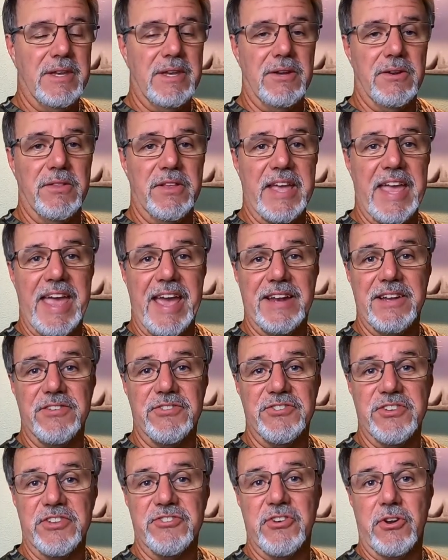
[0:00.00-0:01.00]
you know, the
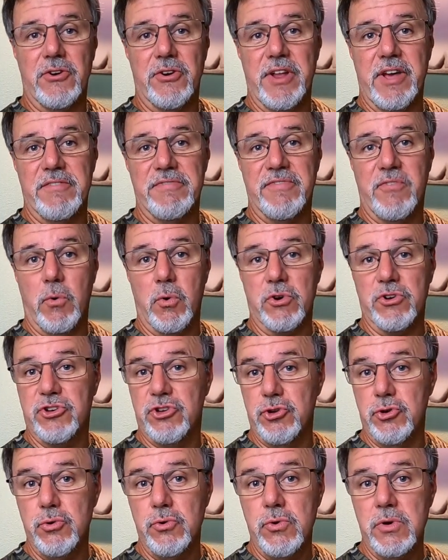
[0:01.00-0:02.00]
Canon 600
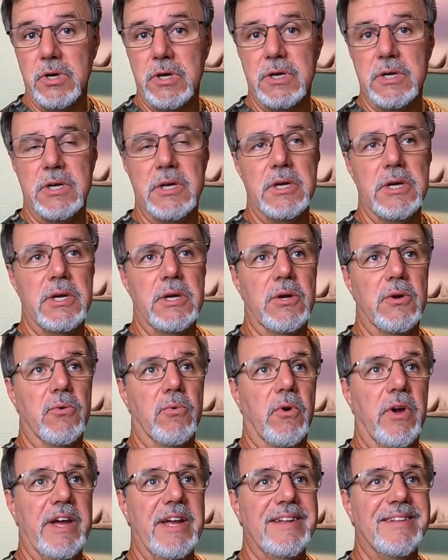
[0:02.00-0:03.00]
F4II,
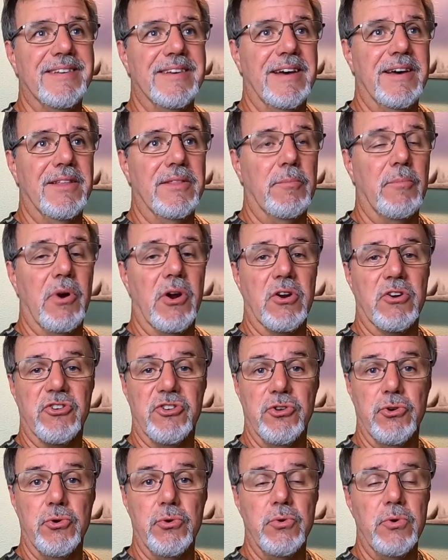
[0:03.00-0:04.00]
right? The
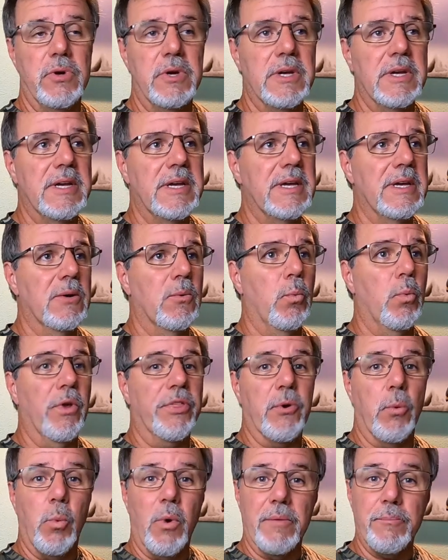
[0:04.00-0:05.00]
Mark II,
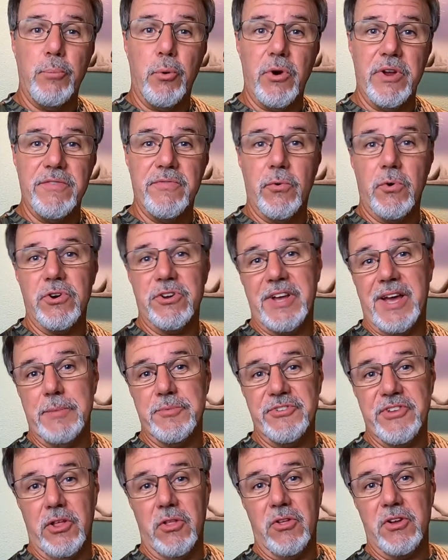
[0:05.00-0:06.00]
with a 1.4
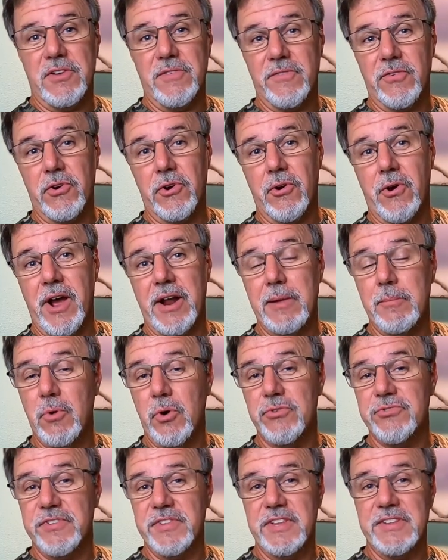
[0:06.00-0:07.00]
times teleconverter on it
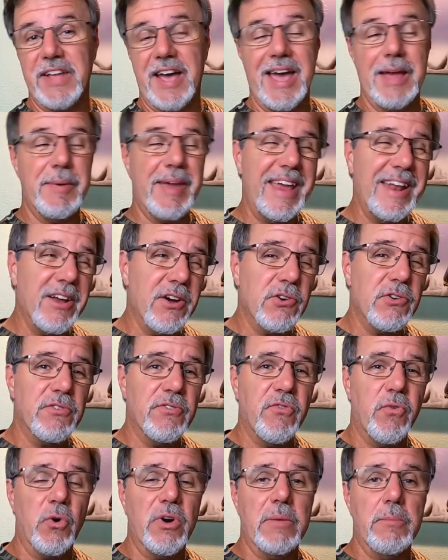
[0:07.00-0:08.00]
most of the time,
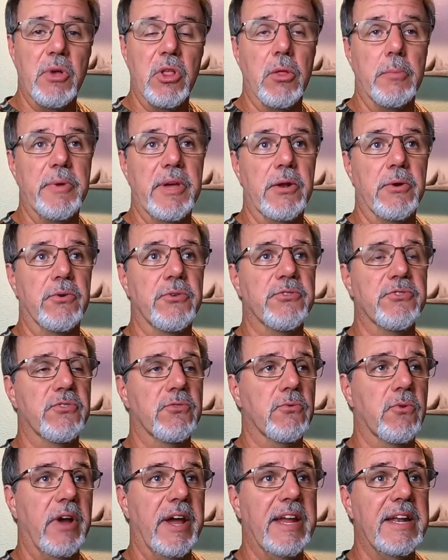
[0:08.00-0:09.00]
840 millimeters,
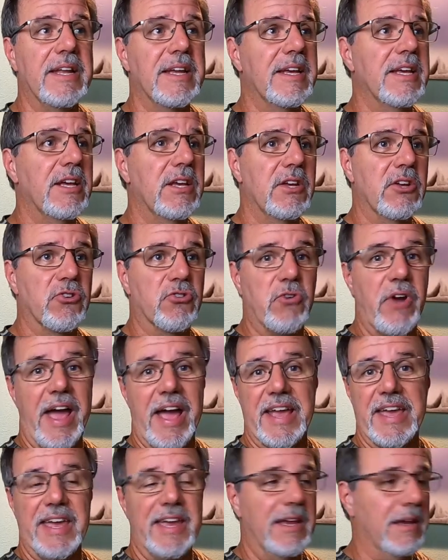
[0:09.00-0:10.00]
right?
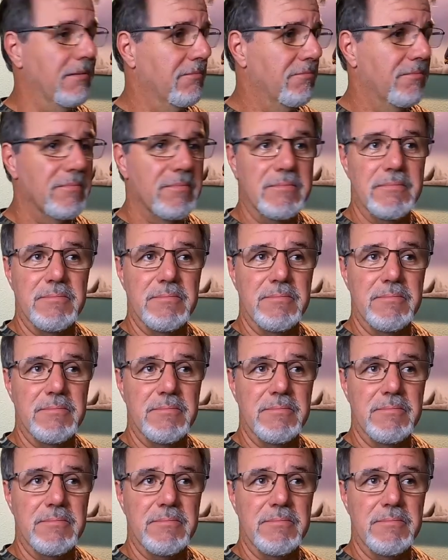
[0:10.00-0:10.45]
Tracking,